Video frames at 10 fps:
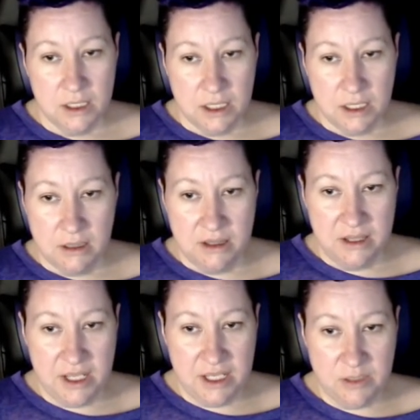And
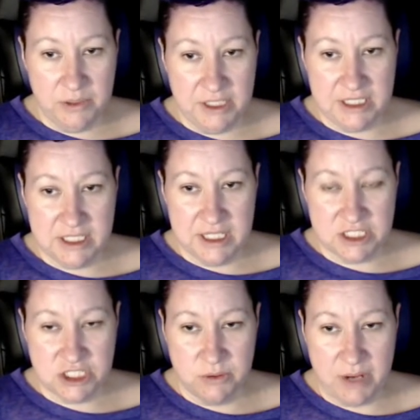then we need to
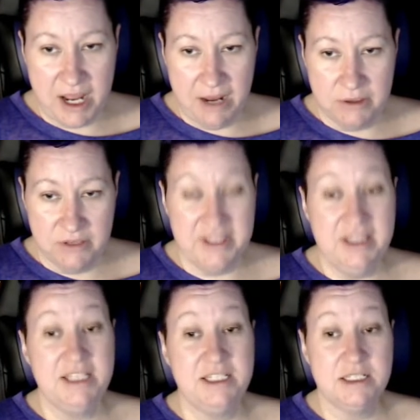get you out of...
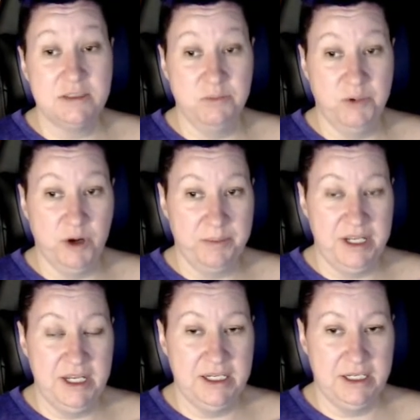And this is where
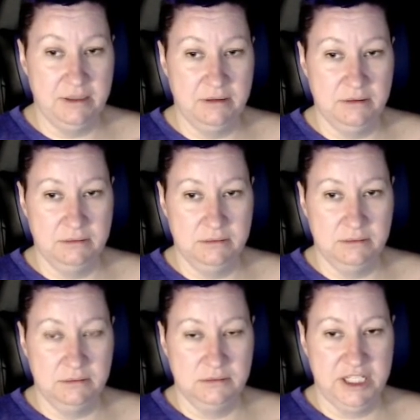Pete
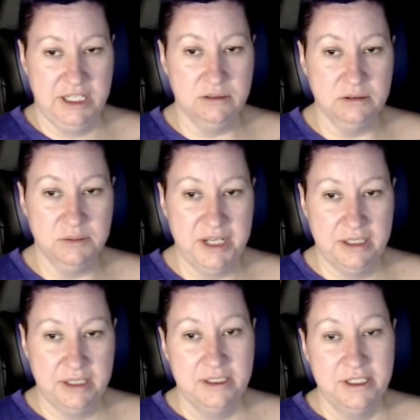killed
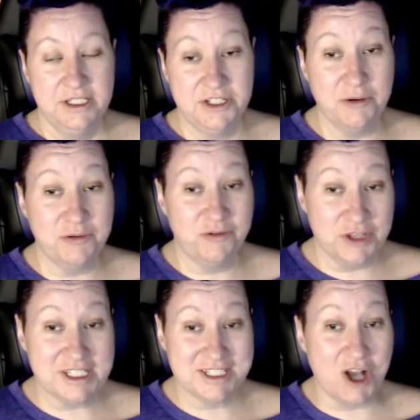me. So
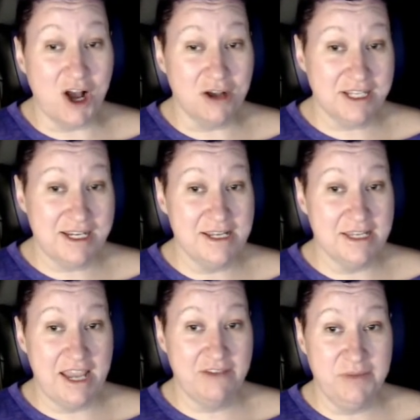for this dog that he
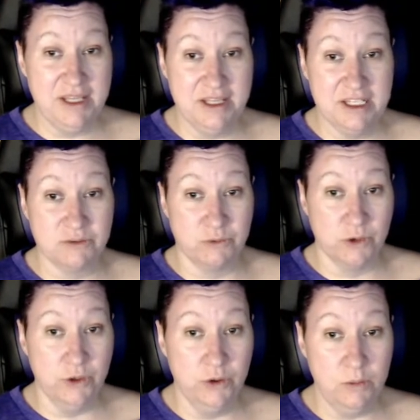gave me, this
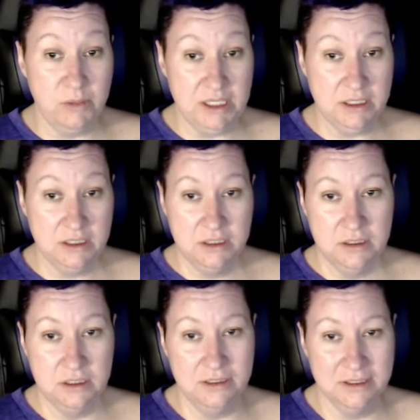room,
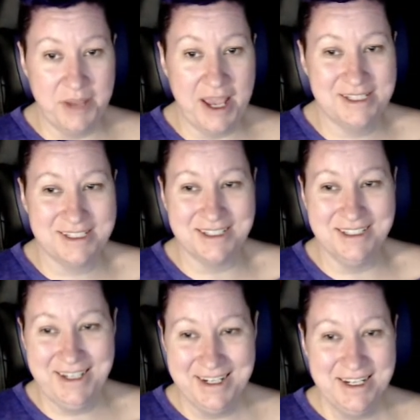
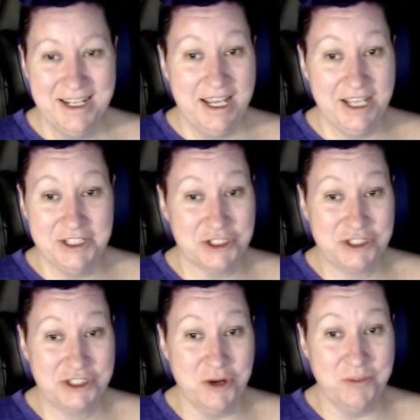basically, is just
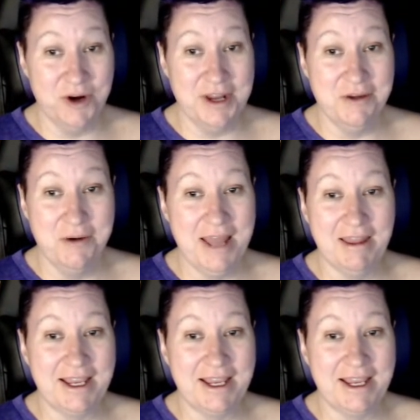super in the way.